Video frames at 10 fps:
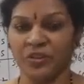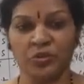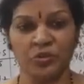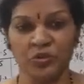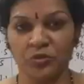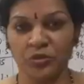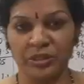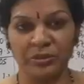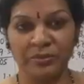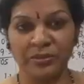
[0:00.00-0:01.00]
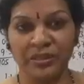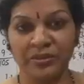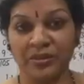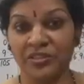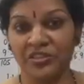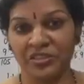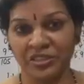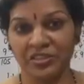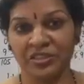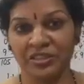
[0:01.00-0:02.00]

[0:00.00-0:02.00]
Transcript: Do you remember cost sheet?